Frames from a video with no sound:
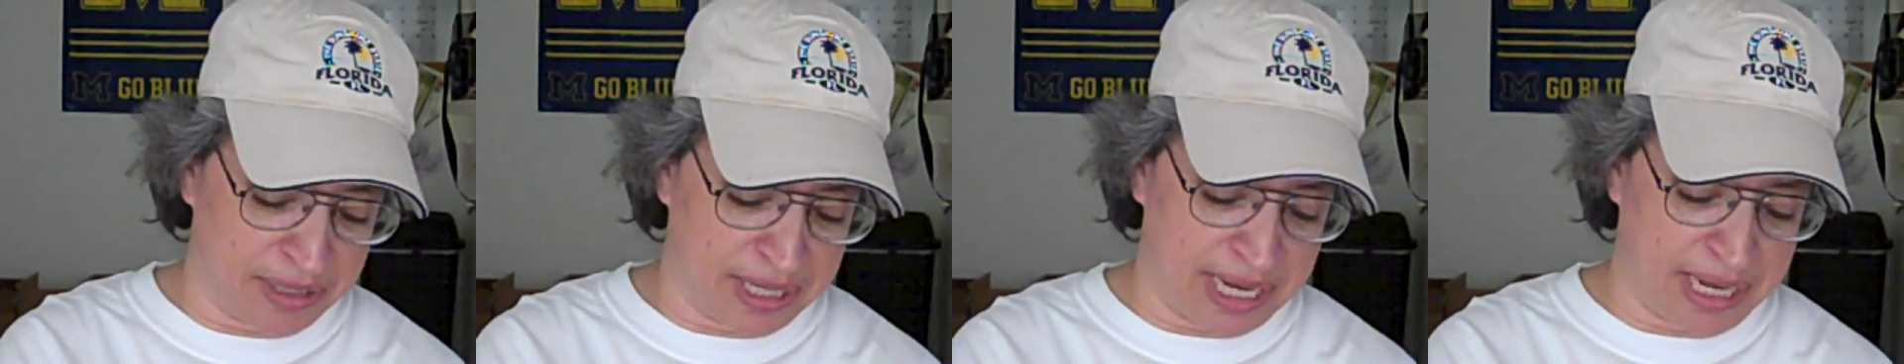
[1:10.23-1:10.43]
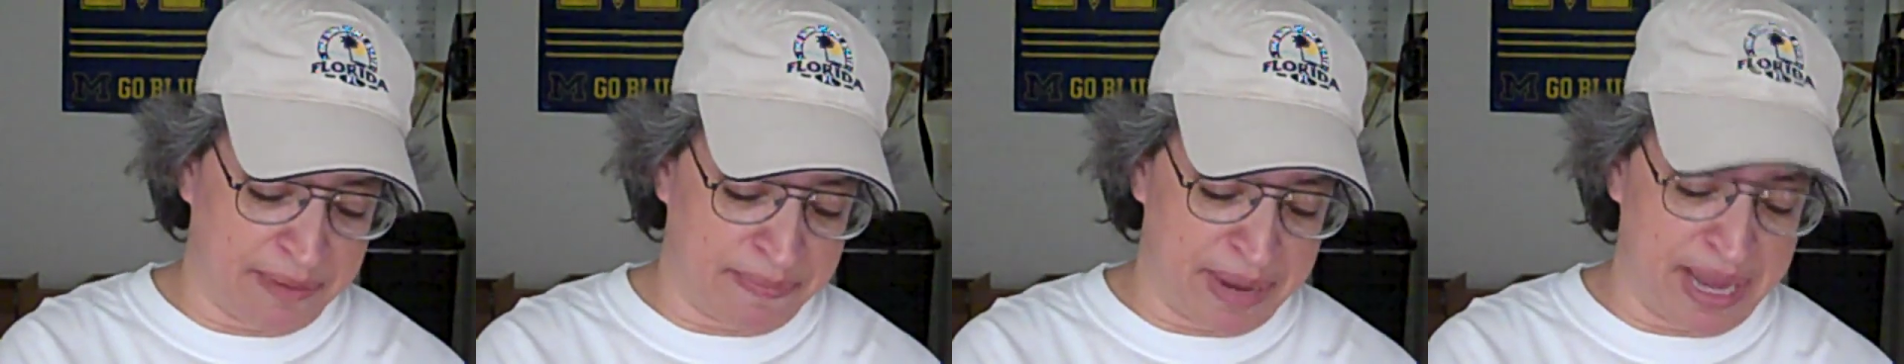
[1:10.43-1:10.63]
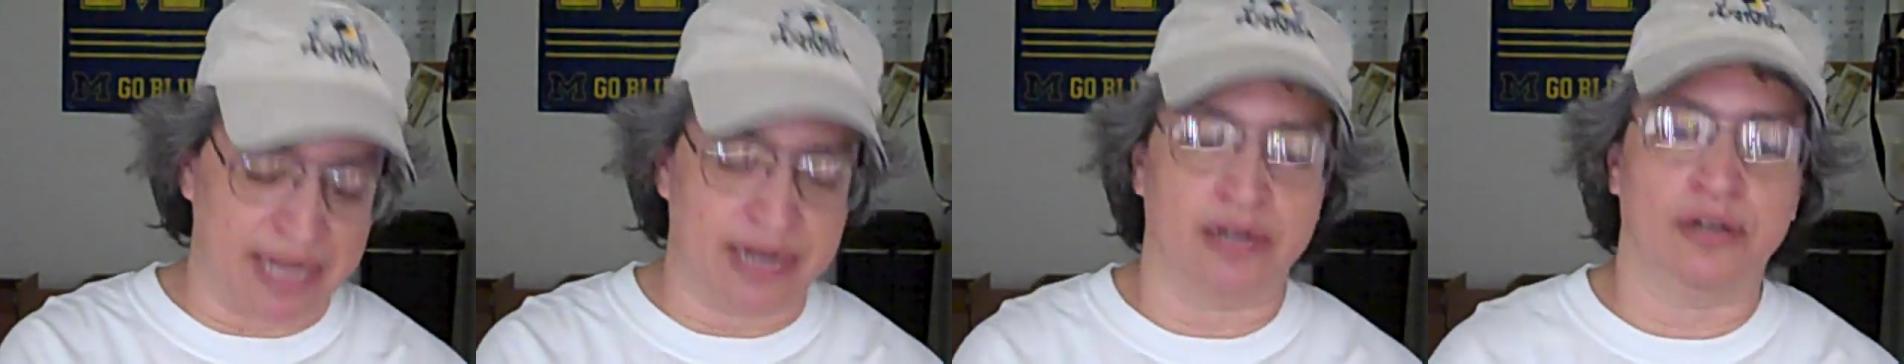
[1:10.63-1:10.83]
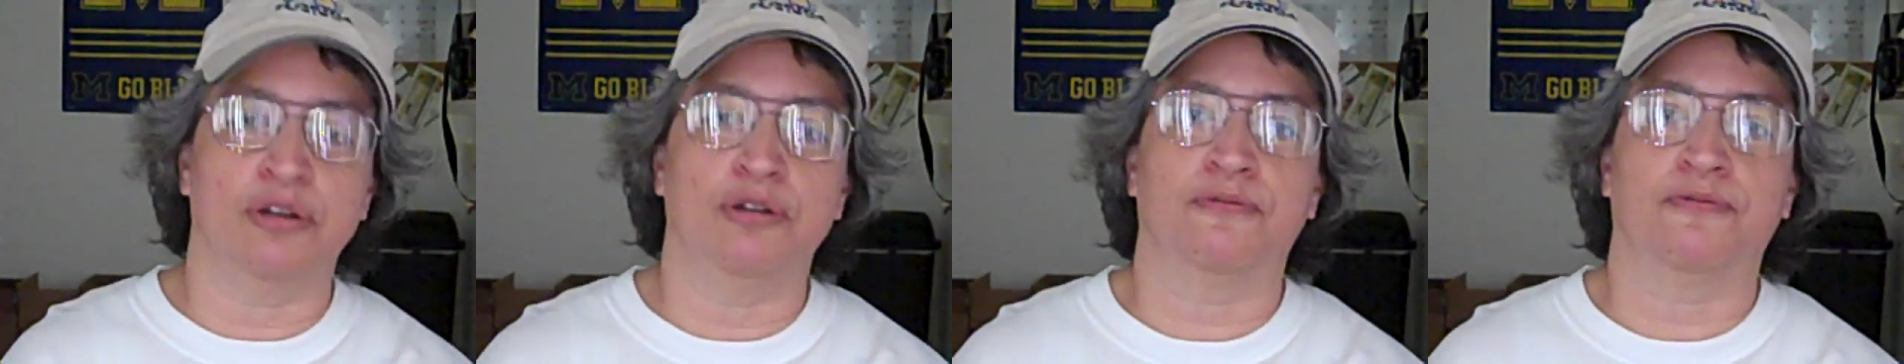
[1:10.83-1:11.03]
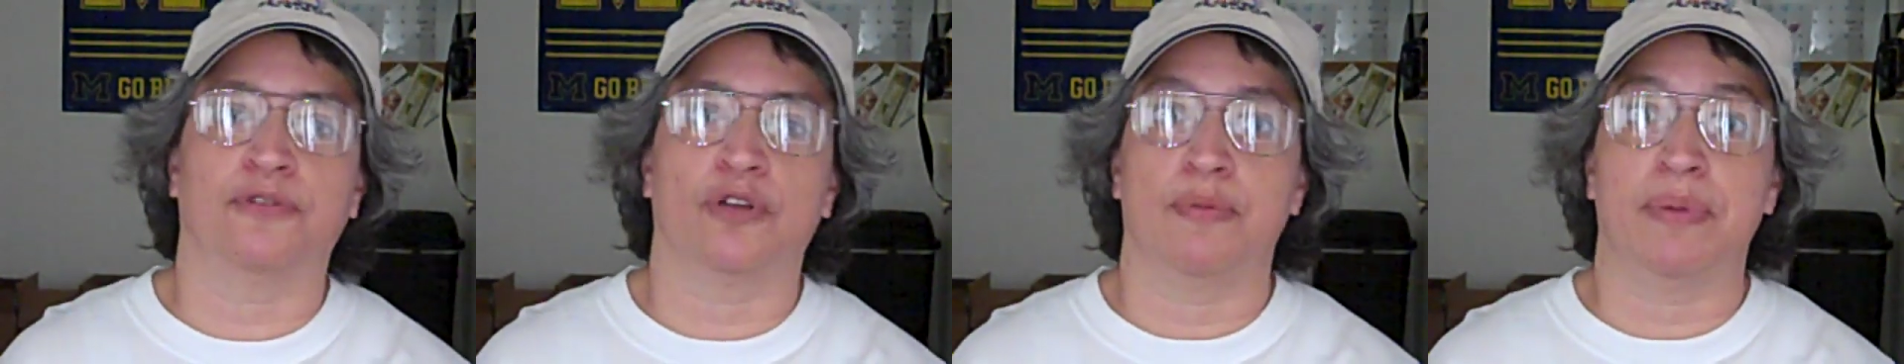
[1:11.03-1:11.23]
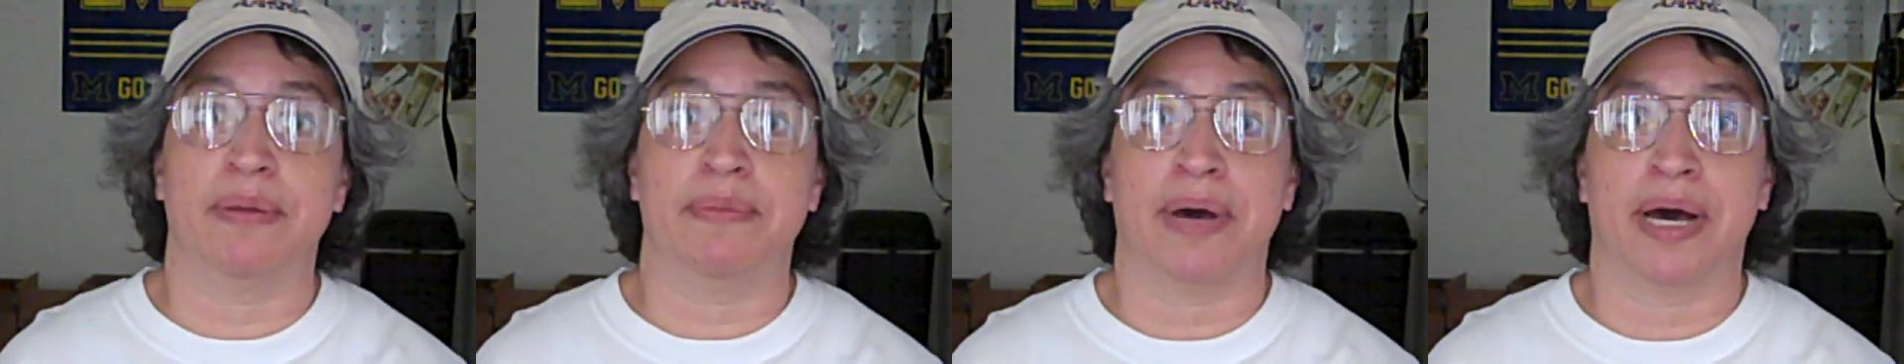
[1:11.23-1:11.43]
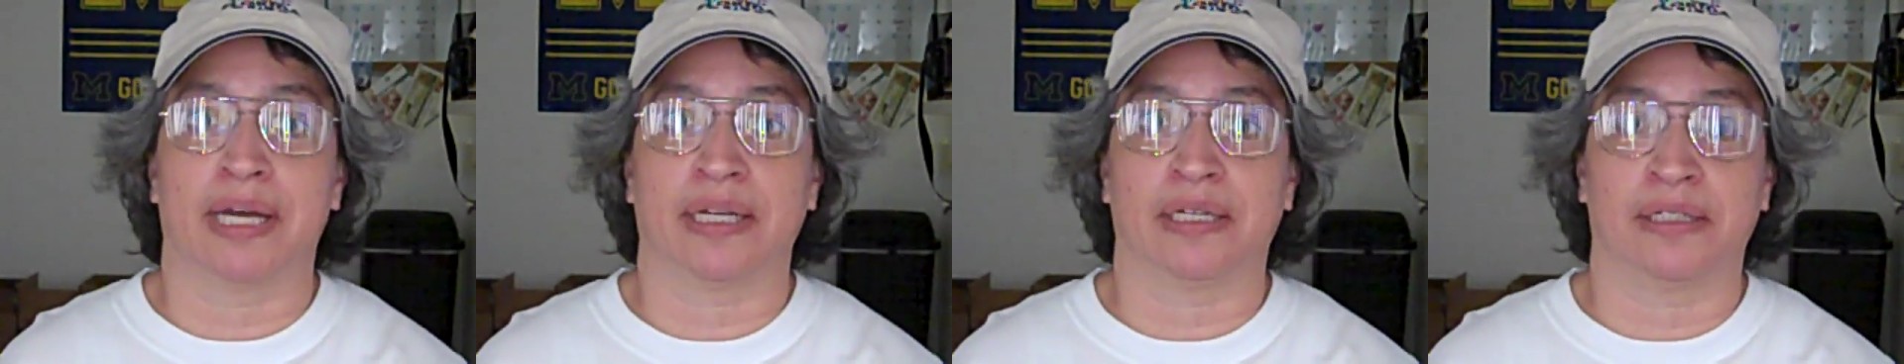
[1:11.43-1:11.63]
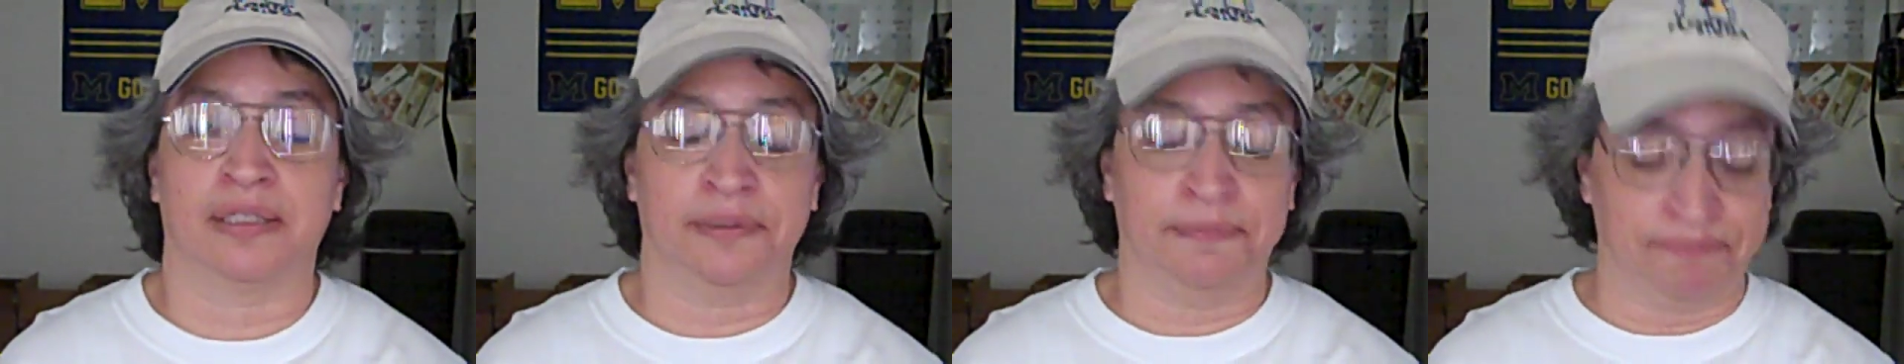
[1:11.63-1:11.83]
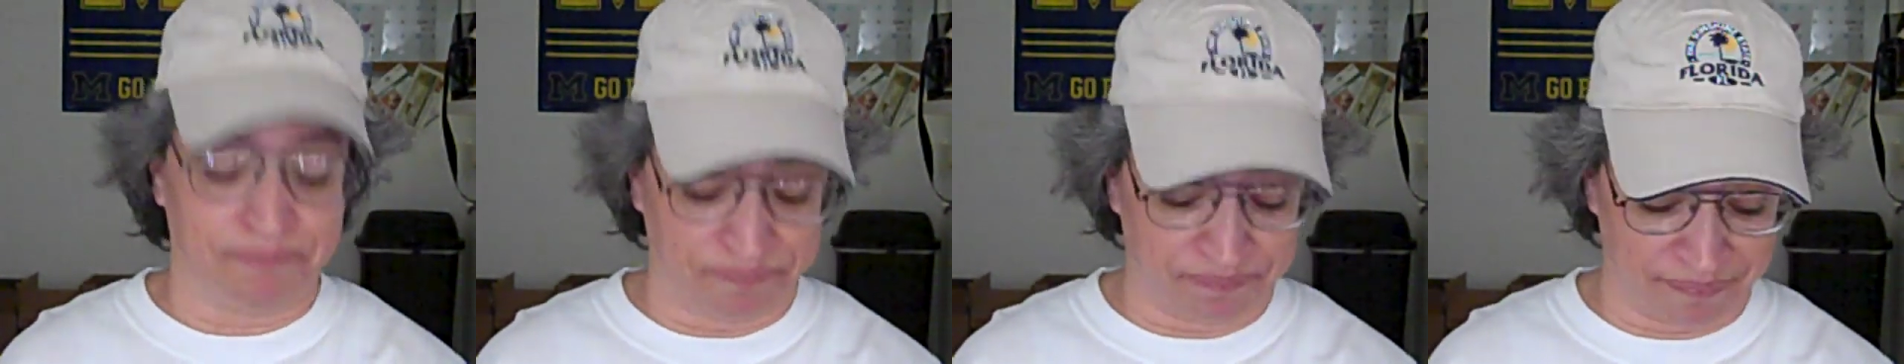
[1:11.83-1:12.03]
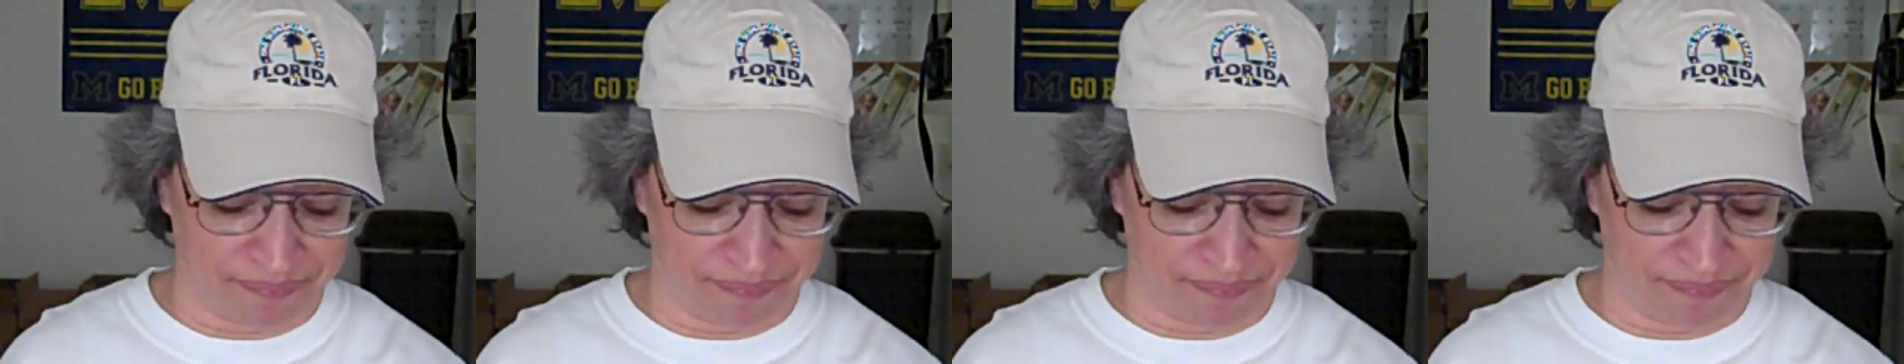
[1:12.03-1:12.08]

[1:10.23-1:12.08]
they made a new Flowbee model.